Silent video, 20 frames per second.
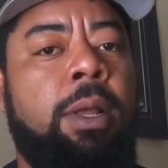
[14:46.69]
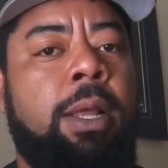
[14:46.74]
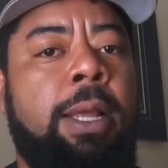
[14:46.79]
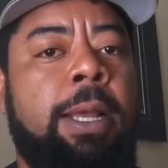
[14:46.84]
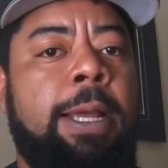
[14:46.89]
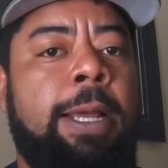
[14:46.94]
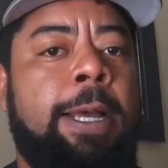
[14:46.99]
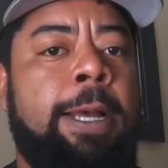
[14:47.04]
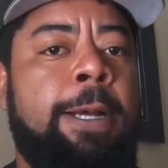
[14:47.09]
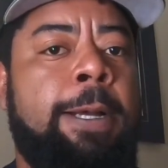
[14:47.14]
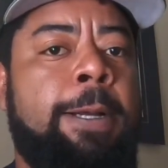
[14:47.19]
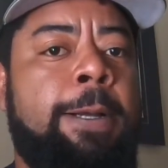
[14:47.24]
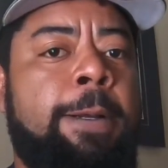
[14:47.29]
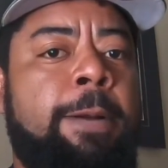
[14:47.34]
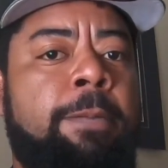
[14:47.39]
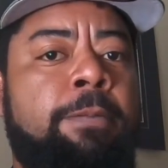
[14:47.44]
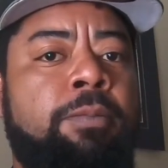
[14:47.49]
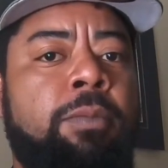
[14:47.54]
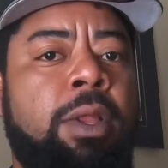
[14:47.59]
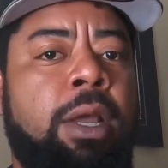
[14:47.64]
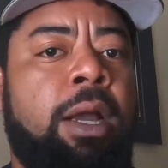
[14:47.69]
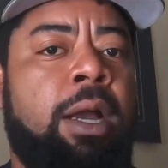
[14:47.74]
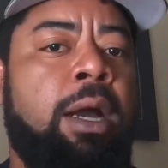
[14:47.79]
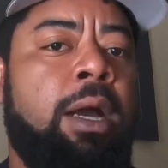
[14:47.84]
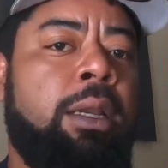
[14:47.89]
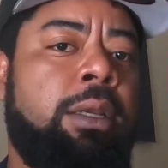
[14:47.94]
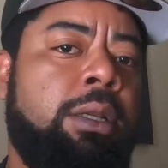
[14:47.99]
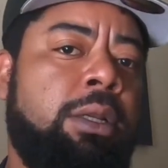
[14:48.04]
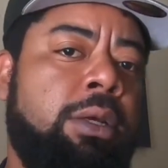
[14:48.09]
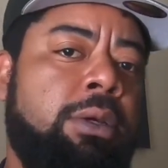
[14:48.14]
all of
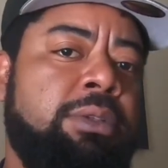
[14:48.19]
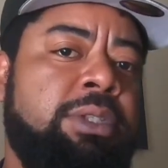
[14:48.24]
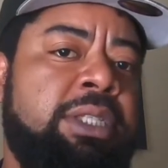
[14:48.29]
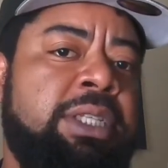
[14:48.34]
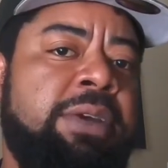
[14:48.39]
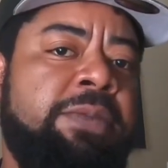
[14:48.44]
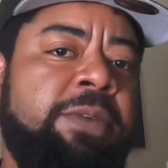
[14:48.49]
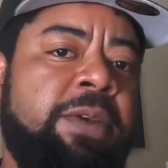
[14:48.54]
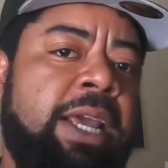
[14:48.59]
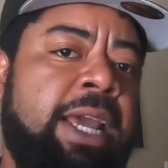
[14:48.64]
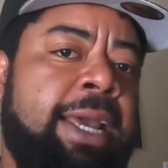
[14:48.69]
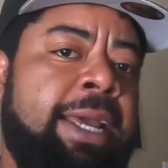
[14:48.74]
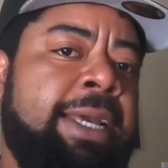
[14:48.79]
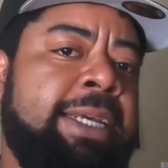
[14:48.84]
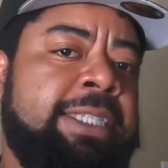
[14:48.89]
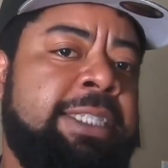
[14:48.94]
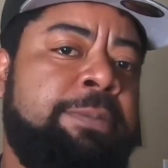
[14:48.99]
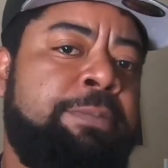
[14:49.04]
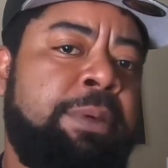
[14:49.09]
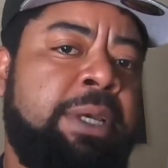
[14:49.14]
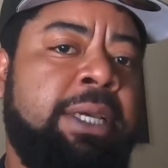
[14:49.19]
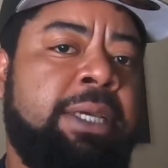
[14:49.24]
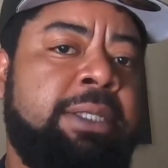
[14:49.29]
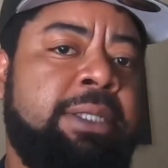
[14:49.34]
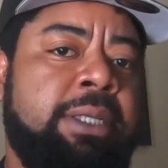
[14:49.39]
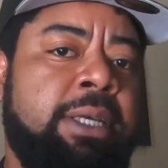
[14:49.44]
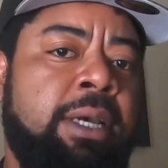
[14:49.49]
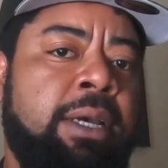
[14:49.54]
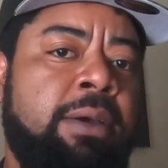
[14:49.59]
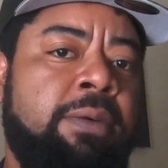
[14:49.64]
those different aspects
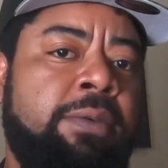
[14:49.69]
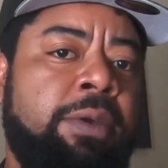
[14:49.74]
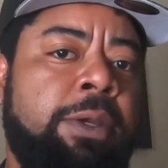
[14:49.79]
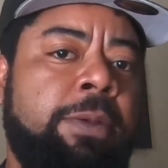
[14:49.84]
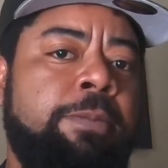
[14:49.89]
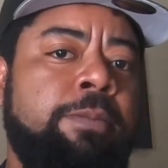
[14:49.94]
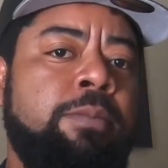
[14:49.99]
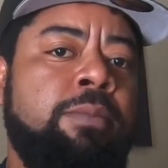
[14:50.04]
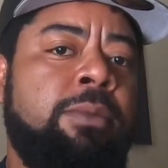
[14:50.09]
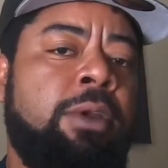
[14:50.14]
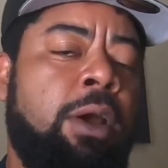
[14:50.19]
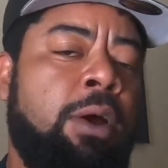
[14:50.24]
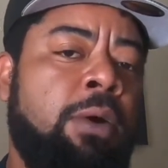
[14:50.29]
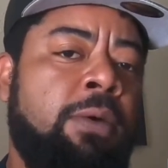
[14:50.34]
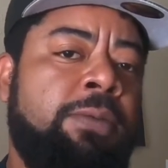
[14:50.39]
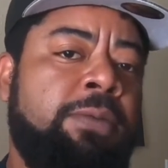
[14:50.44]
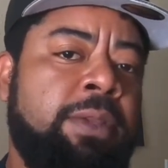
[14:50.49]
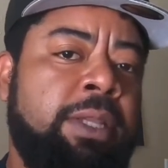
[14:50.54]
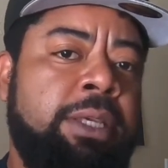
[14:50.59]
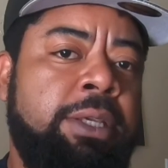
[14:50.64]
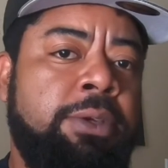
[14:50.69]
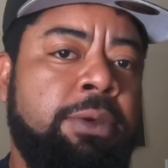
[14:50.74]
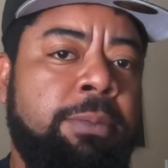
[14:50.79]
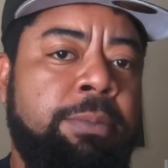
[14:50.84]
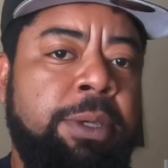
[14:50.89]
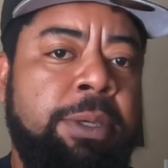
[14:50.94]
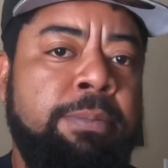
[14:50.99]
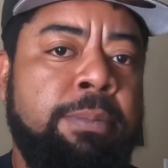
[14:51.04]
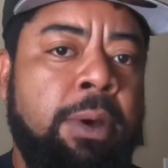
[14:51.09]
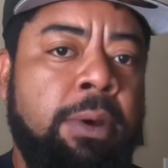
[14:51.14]
of it, hopefully you'll be
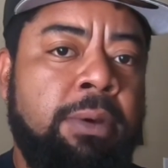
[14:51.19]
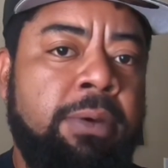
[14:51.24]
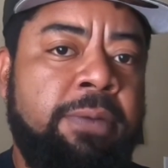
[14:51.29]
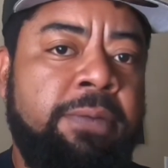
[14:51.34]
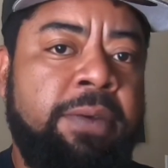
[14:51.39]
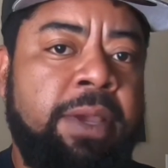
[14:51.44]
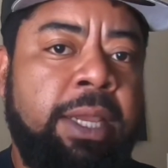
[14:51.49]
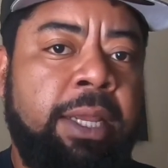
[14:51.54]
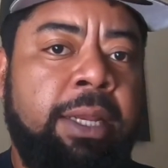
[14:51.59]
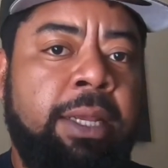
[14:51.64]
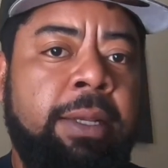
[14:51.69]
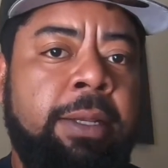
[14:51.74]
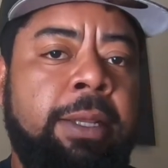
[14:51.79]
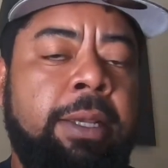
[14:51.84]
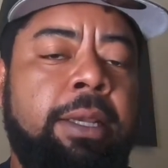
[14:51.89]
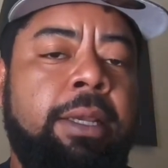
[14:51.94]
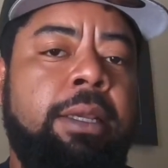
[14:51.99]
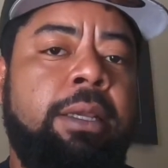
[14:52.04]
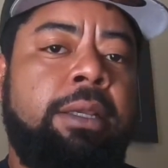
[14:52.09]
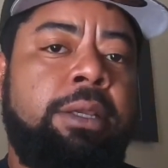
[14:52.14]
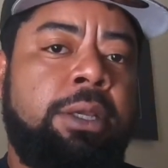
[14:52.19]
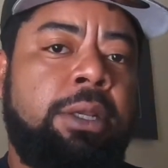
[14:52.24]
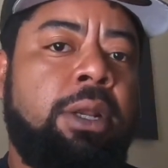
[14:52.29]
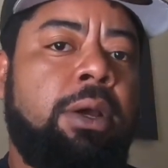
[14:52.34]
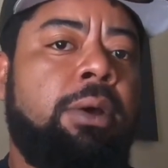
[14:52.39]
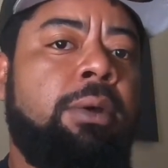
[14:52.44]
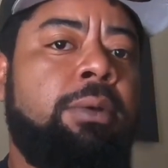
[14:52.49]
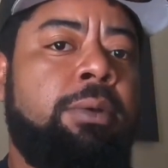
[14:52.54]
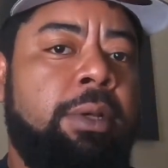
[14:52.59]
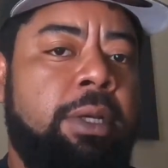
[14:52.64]
motivated, you
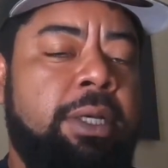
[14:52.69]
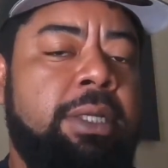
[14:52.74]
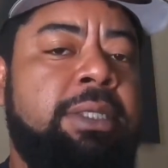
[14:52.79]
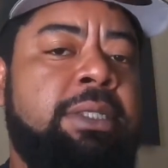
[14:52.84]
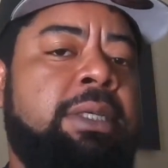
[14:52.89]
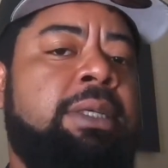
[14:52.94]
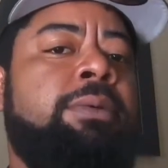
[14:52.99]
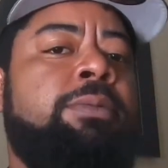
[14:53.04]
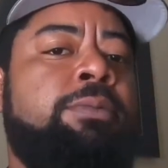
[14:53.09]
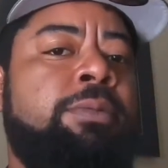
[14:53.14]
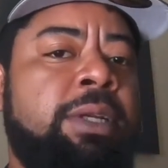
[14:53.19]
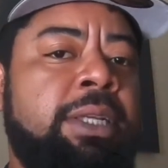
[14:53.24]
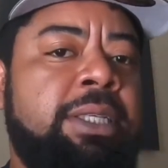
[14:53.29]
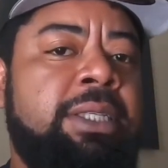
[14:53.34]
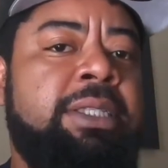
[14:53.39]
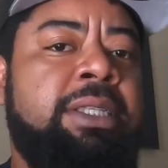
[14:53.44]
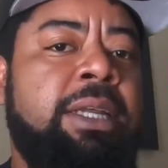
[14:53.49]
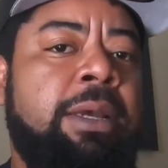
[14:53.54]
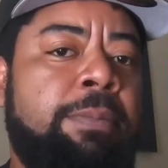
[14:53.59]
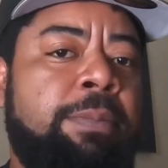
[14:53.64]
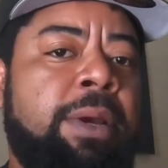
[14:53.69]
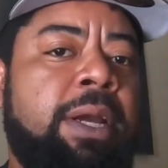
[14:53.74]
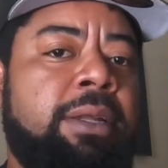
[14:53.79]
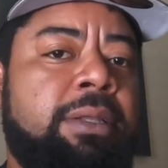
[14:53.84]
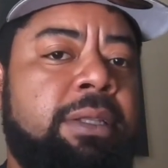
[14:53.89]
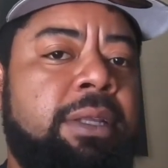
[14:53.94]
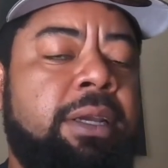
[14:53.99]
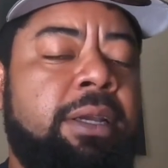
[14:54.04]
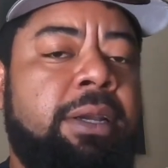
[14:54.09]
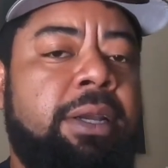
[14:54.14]
know, to really step out
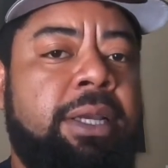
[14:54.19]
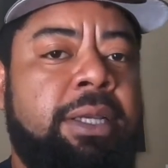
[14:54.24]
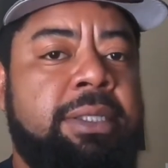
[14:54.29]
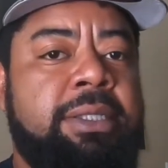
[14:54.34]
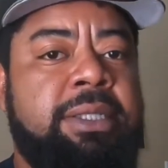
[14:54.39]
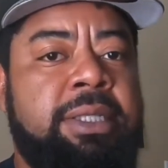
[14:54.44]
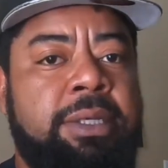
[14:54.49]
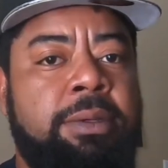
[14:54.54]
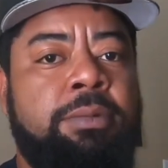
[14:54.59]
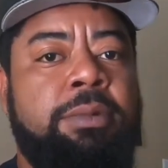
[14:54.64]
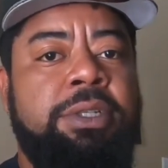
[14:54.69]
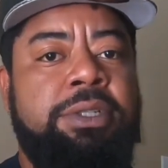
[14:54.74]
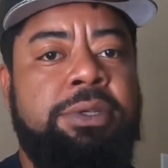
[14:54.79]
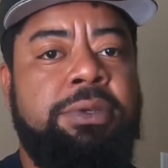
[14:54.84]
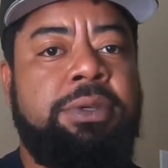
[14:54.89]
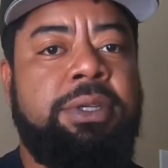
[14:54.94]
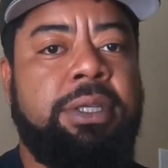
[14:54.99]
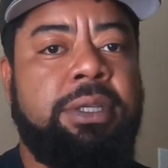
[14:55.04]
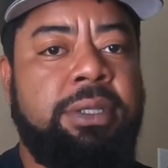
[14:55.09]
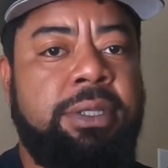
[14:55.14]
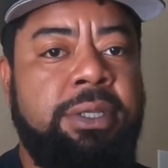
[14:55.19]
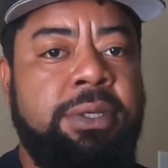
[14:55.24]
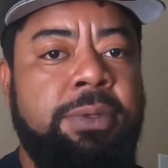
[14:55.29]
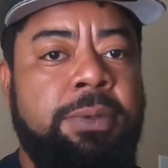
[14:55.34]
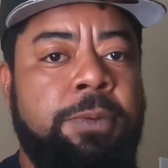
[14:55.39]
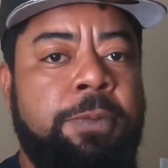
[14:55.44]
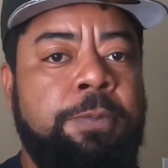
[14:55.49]
there and see what you can do.